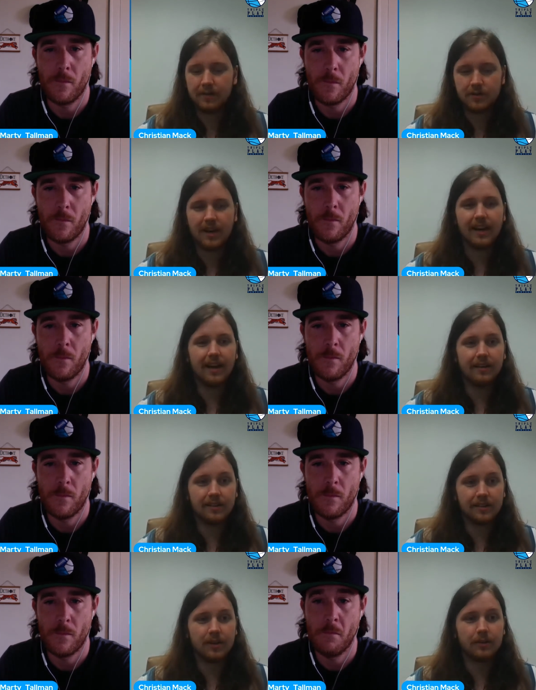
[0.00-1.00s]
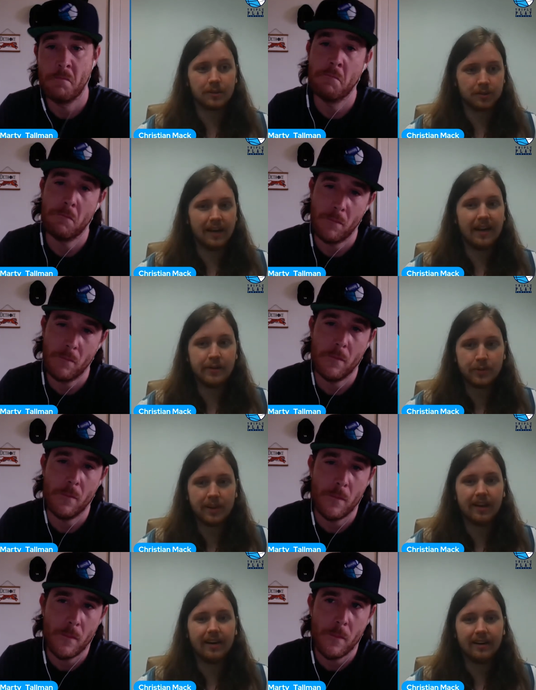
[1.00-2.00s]
Speaker 1: strikeouts. So strikeouts were
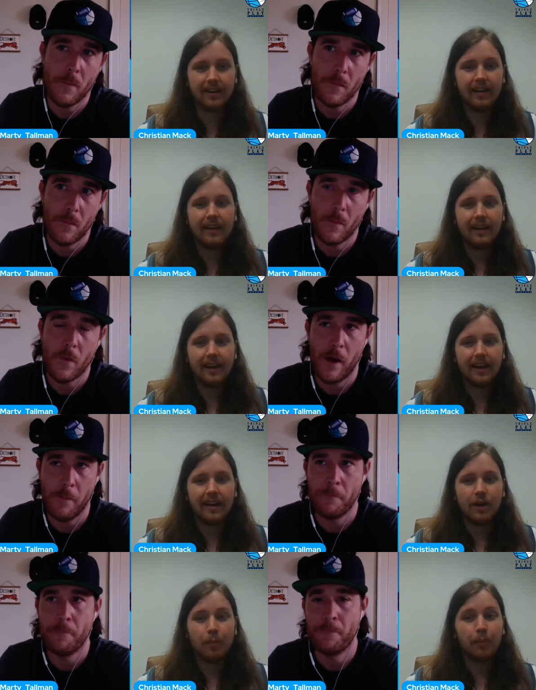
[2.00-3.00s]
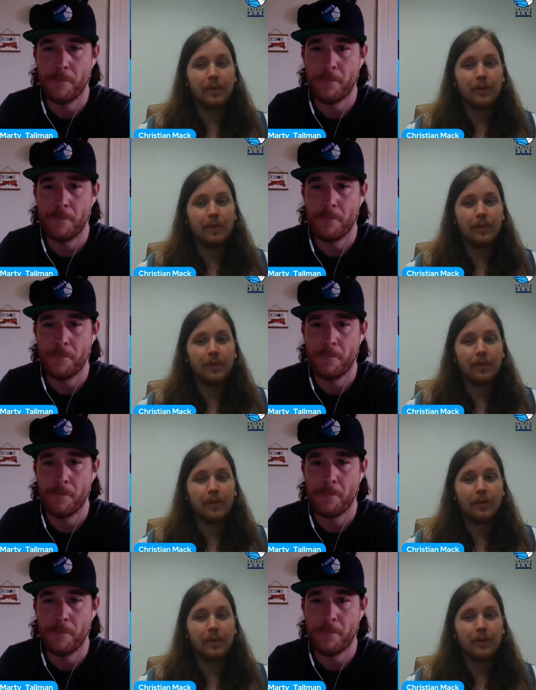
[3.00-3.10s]
there. Okay. Um,